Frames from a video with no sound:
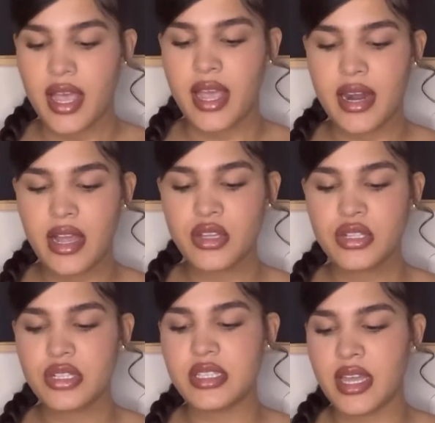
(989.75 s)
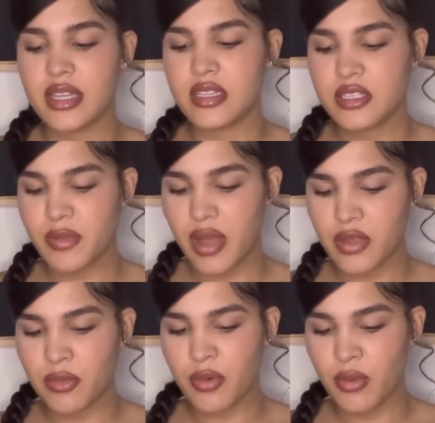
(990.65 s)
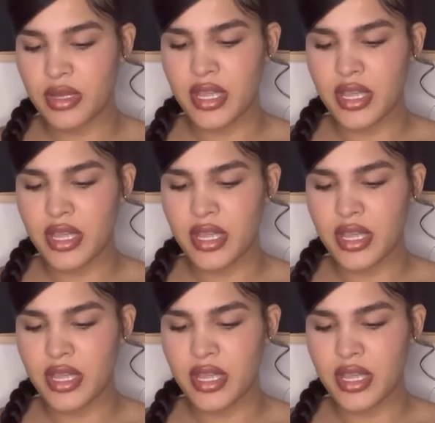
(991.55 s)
And I understand this pile number one.